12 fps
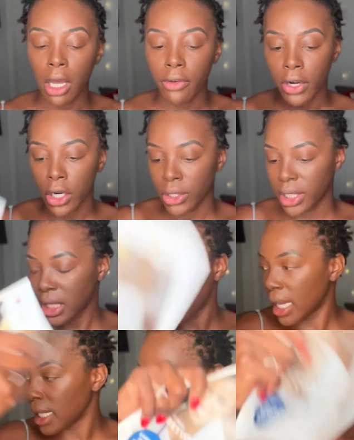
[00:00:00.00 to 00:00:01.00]
of her
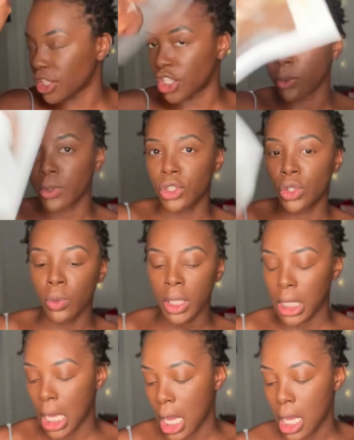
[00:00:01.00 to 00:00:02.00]
saying that she was
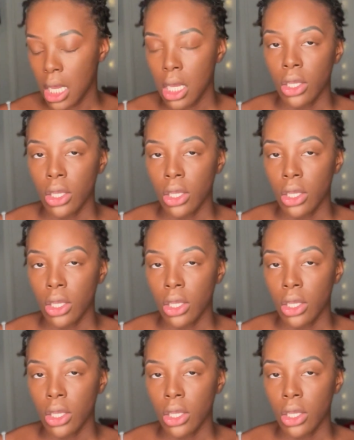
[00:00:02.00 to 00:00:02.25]
doing that.